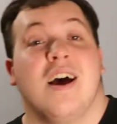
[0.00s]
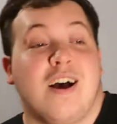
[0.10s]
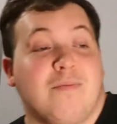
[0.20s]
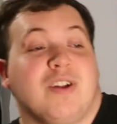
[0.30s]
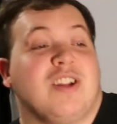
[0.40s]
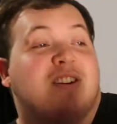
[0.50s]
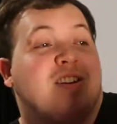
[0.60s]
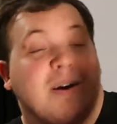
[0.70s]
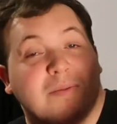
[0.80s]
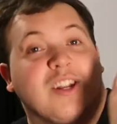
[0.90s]
I'm
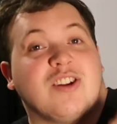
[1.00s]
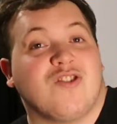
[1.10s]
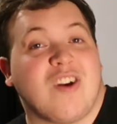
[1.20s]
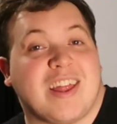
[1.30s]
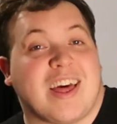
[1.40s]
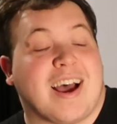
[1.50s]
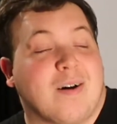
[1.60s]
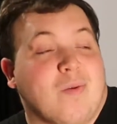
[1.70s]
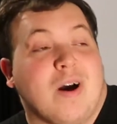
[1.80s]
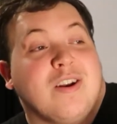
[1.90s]
gonna try that.
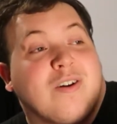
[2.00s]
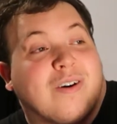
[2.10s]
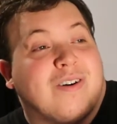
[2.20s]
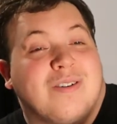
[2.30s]
Why not?